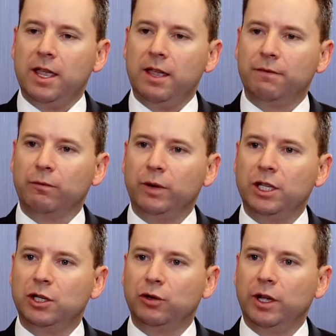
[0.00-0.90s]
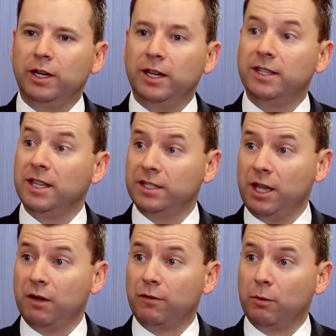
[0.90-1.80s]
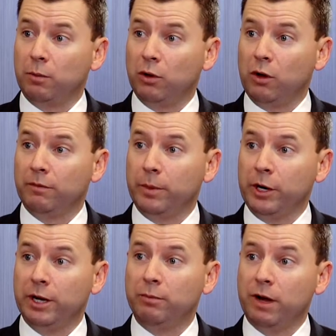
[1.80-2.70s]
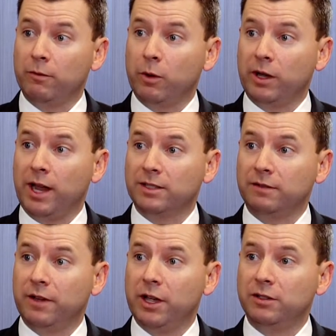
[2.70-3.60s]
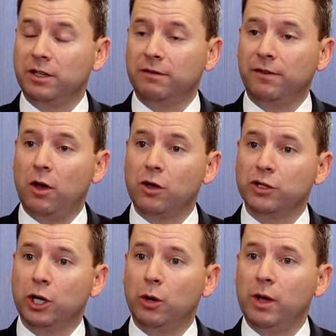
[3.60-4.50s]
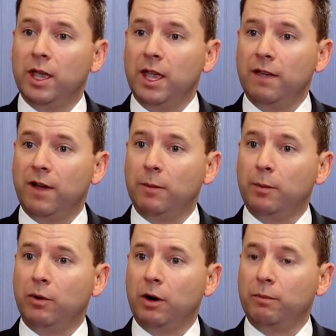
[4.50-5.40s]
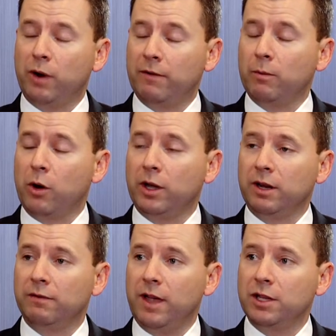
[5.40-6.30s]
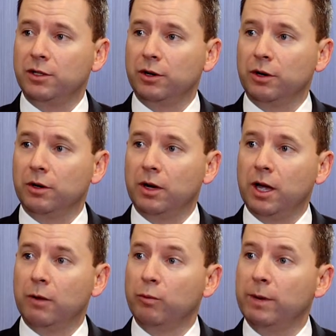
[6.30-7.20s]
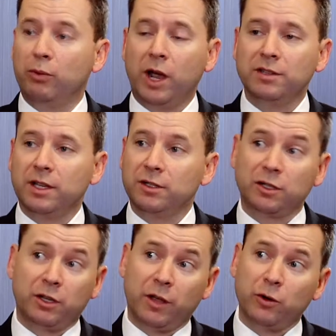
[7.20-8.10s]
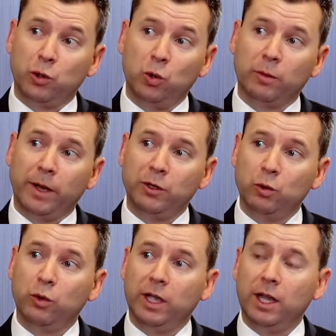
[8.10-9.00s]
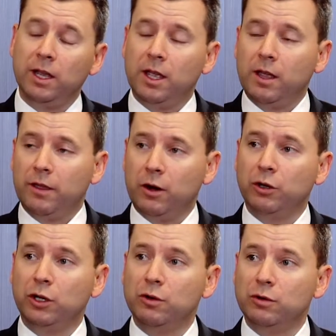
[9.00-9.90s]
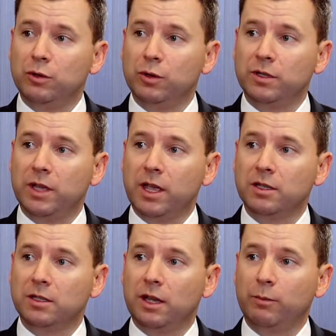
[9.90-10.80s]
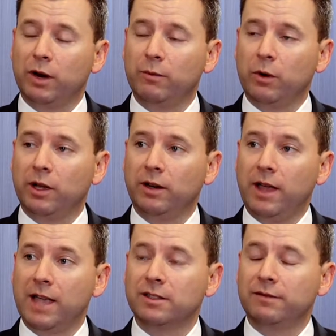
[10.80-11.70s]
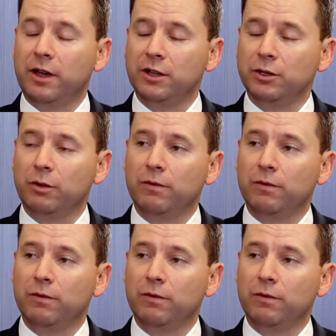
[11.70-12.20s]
If REITs trade at a discount for a prolonged period, private market asset values tend to fall. So if I'm a private market investor, REIT pricing is just another tool in my toolkit that I'll use to assess private market asset values going